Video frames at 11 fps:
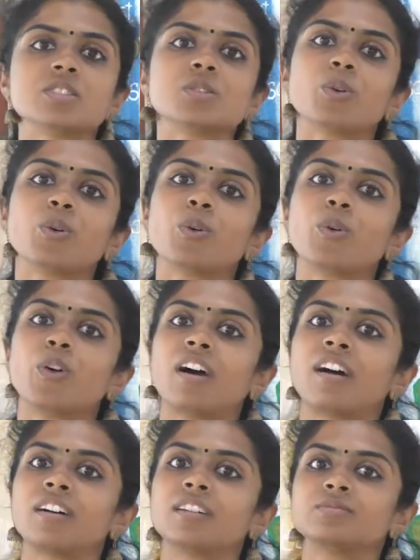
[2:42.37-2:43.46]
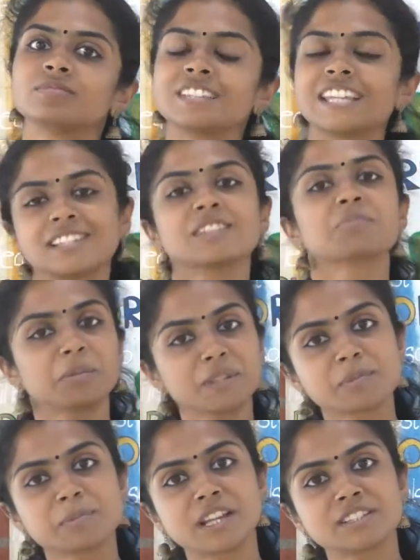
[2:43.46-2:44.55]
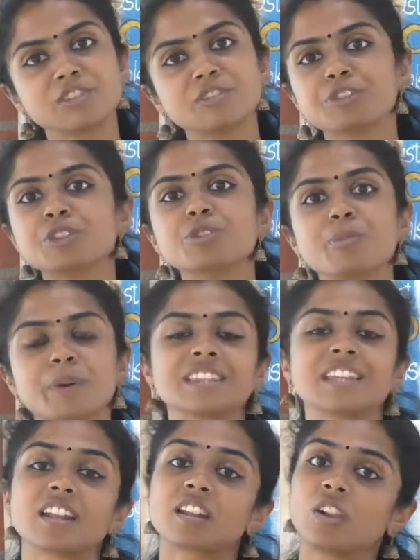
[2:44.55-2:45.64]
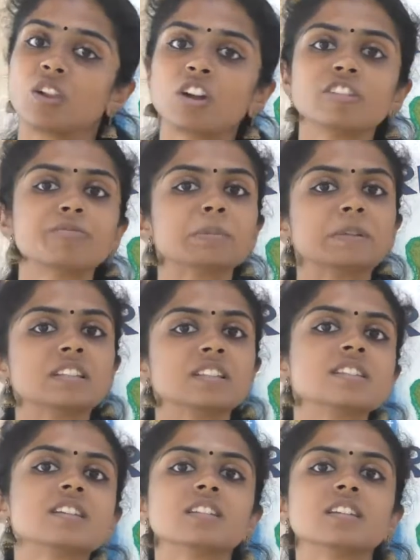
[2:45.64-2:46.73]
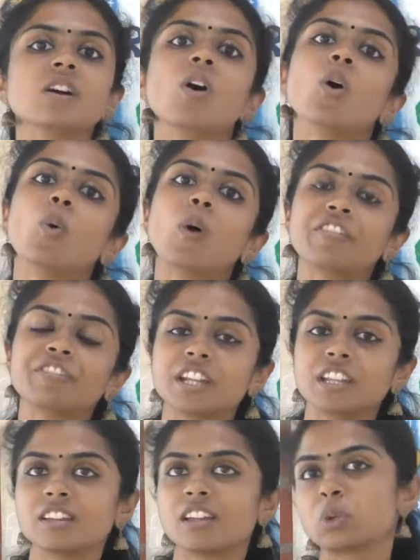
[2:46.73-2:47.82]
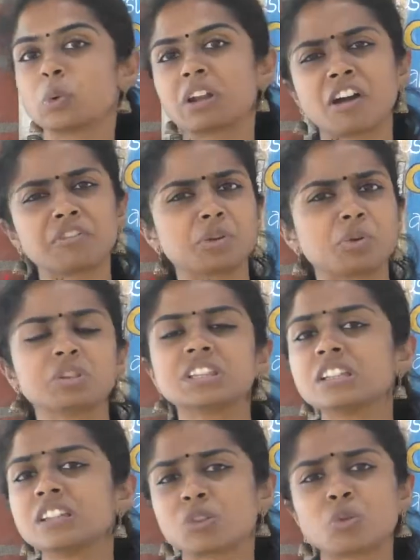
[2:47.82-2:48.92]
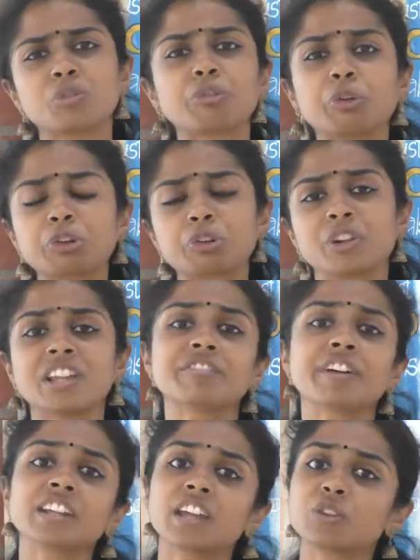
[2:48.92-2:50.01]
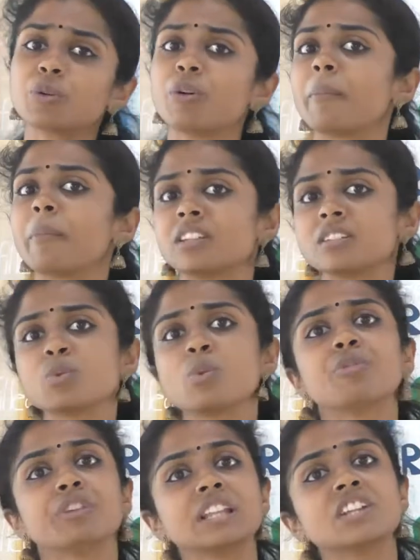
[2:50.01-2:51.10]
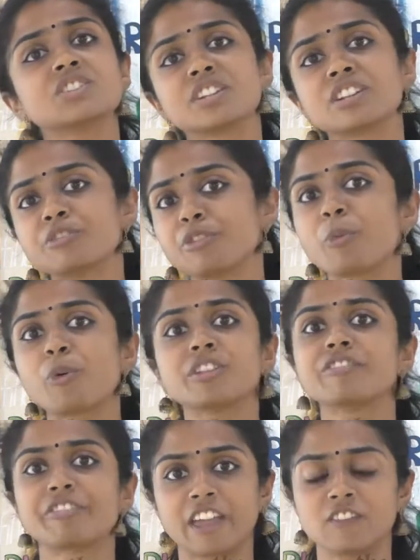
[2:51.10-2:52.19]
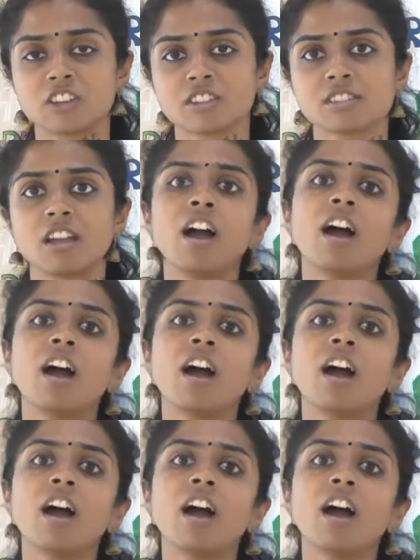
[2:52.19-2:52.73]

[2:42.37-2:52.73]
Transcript: So yes, it might be surprising for you, but there are a lot of people in this city who are feeding their 2.5-year-old, 3-year-old, 4-year-old. In fact, I know mothers who feed their children for more than 5 years.